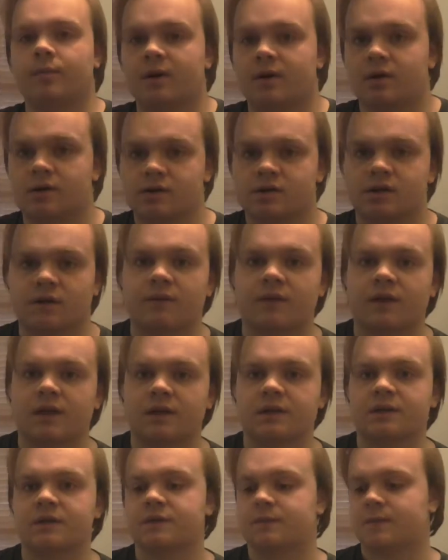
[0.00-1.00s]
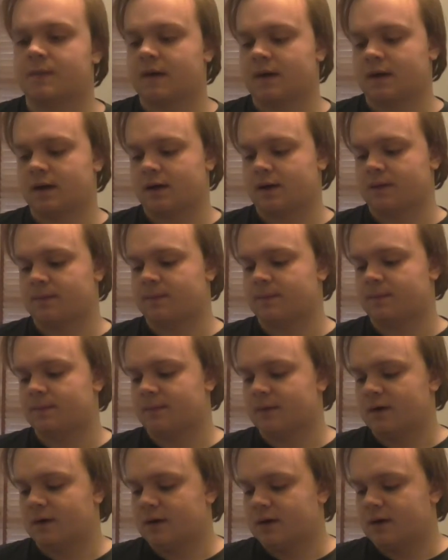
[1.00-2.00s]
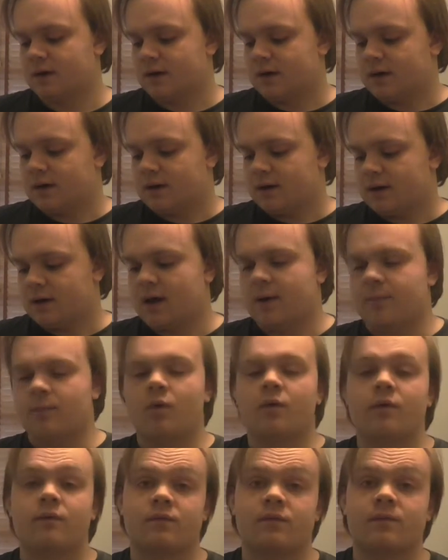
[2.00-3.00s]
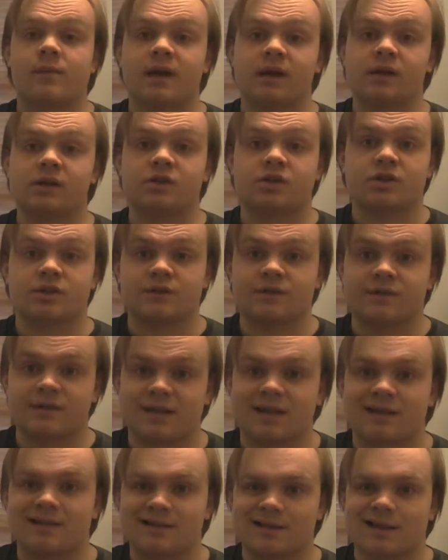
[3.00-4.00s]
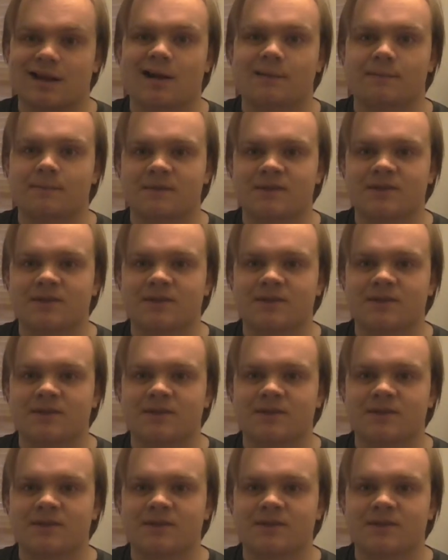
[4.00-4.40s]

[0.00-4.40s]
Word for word: because of this, but um, yeah, more information set to come